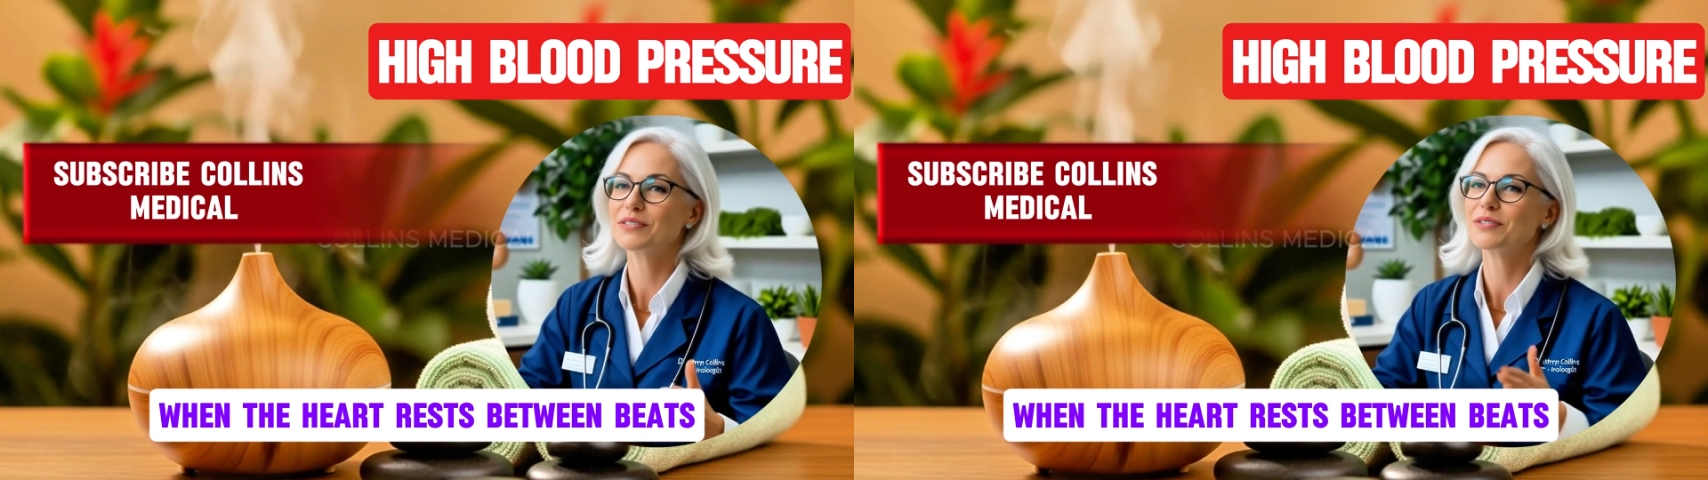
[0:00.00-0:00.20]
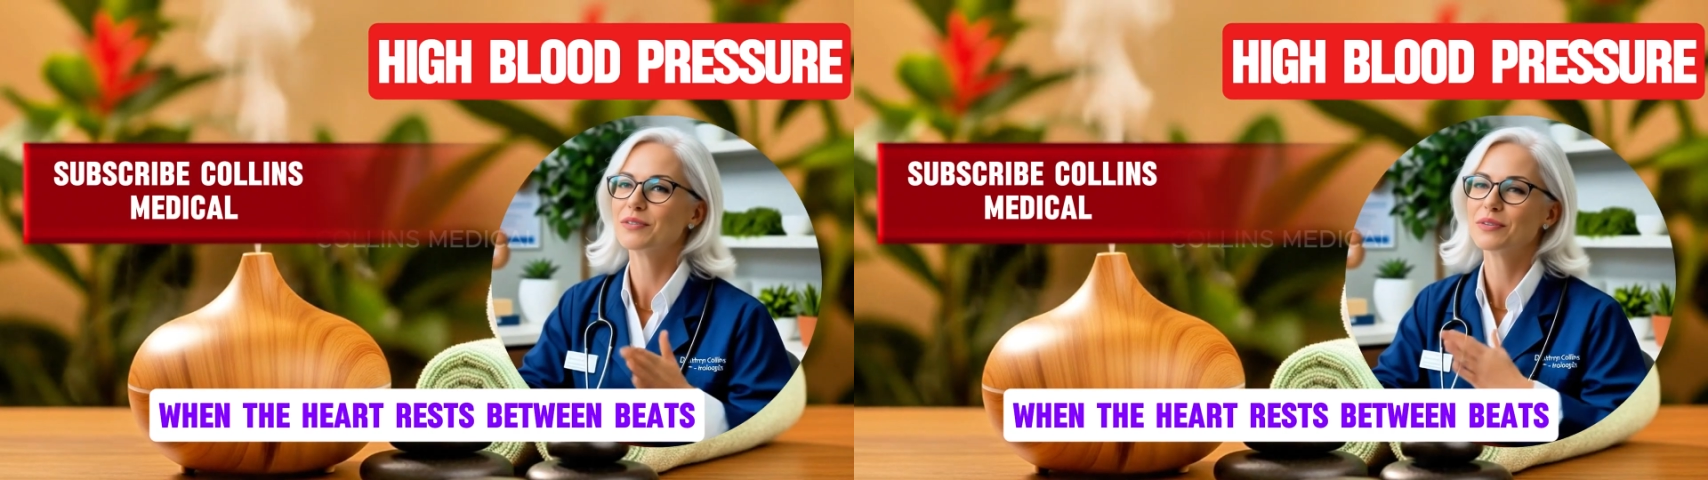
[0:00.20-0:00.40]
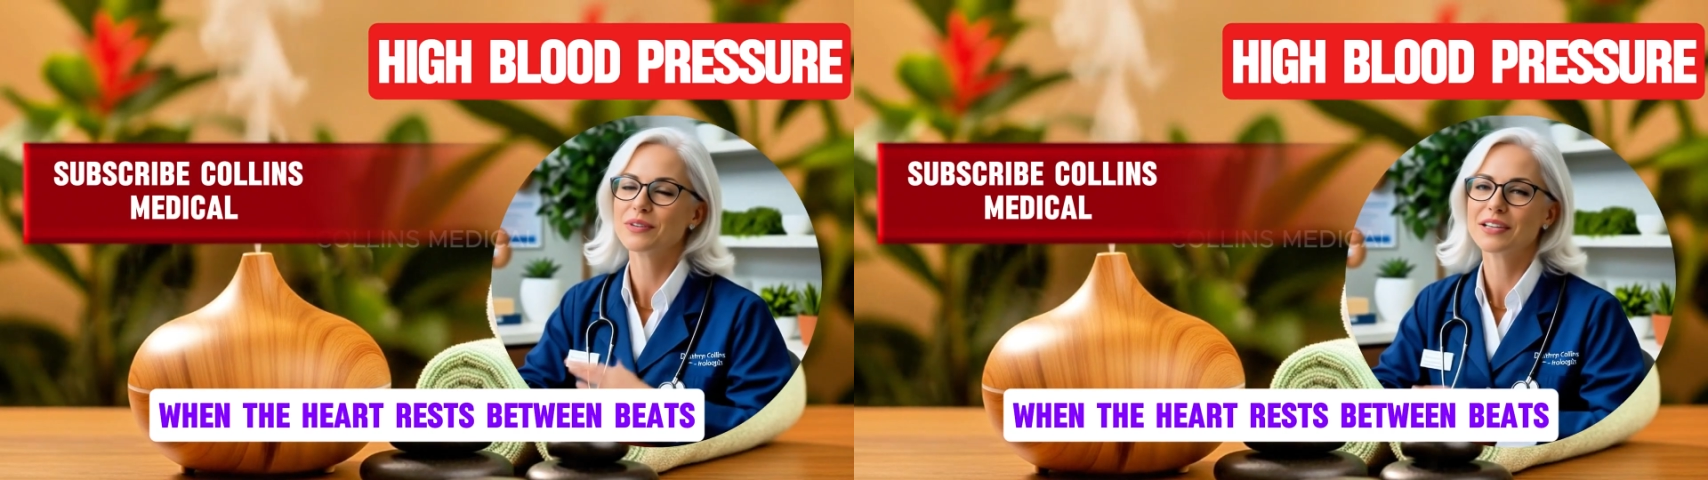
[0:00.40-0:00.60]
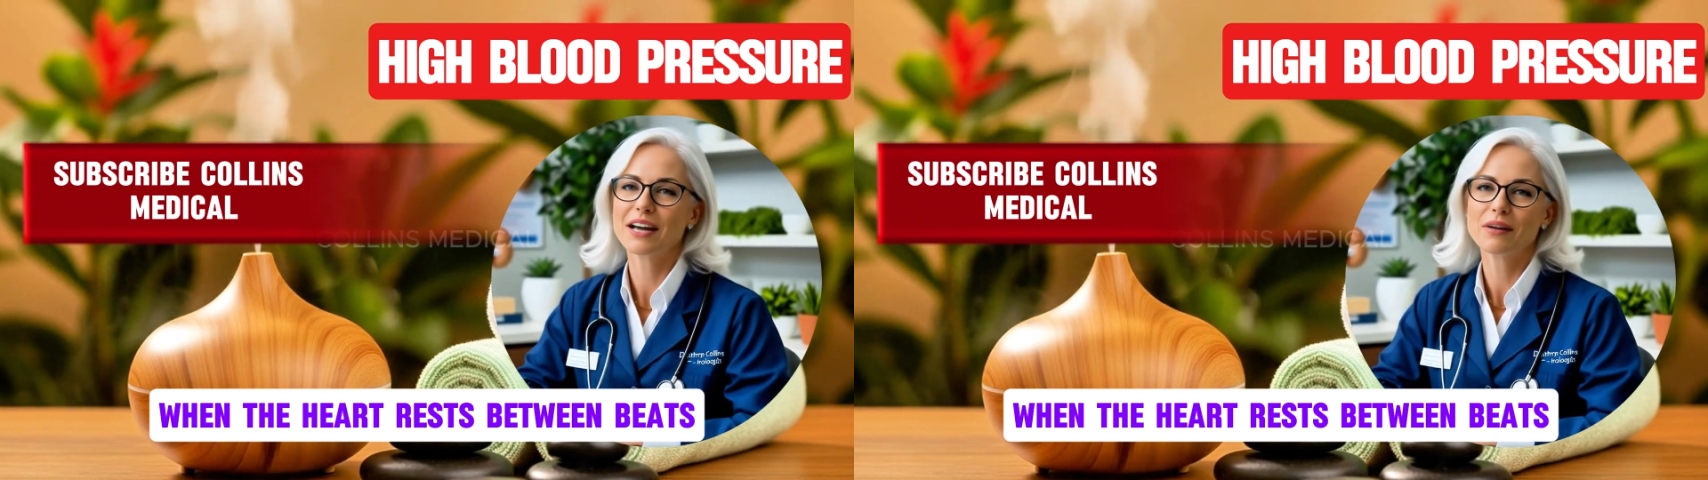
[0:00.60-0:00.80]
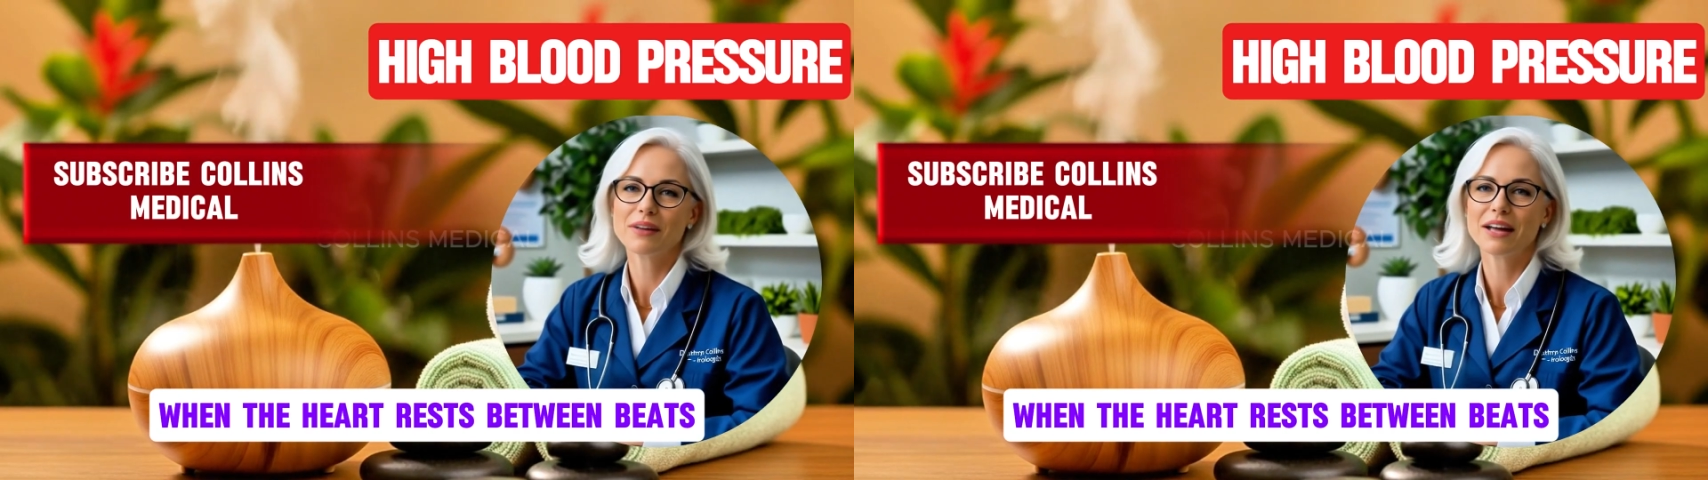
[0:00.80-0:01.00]
rests
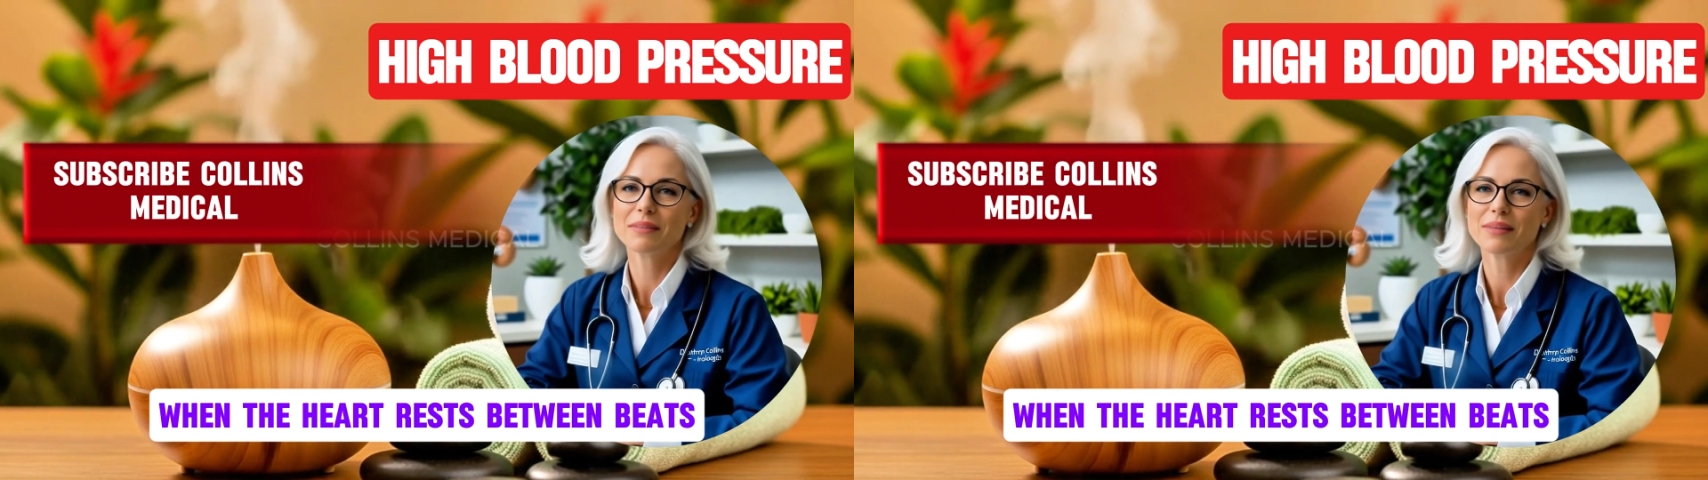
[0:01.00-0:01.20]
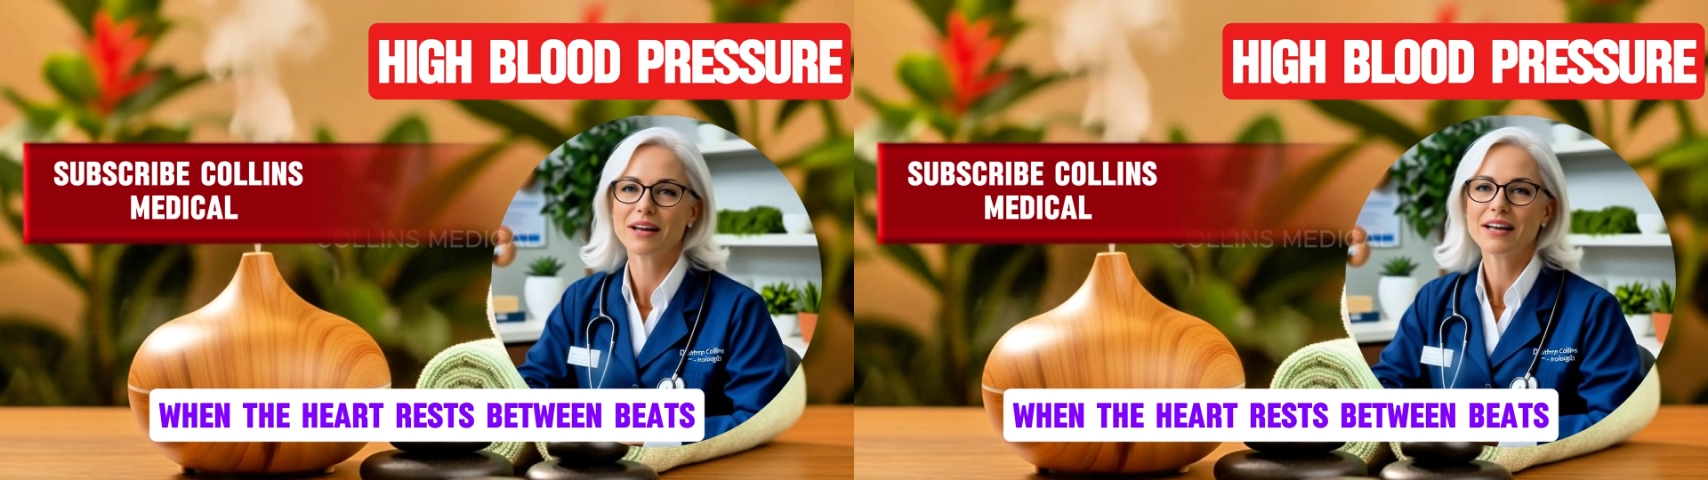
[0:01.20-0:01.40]
between